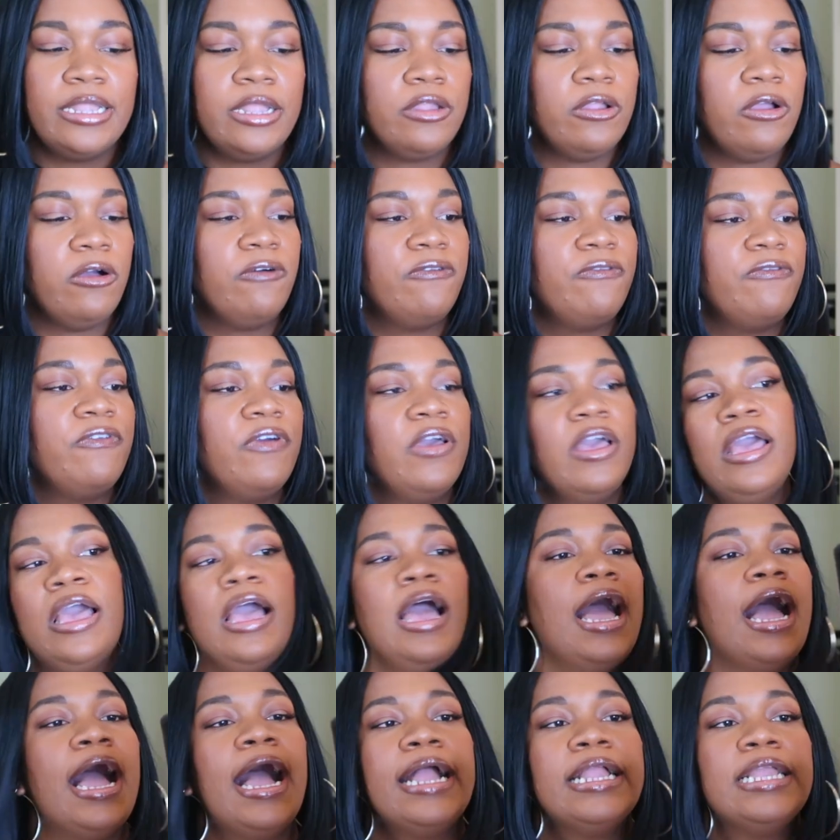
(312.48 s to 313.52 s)
enough.
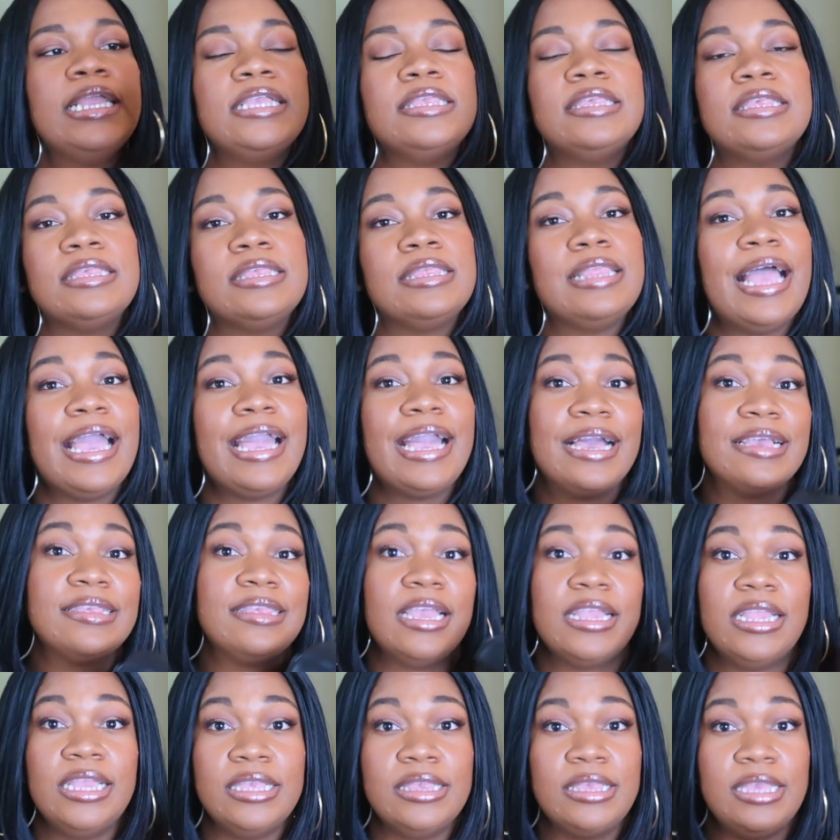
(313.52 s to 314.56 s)
And it's, like I
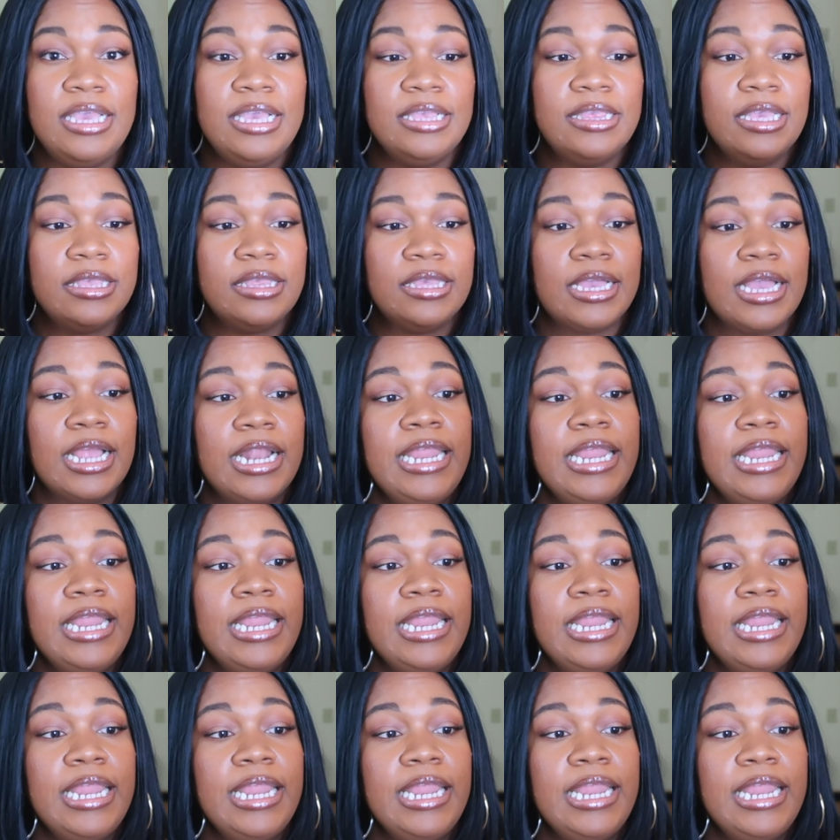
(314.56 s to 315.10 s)
said, it's easy to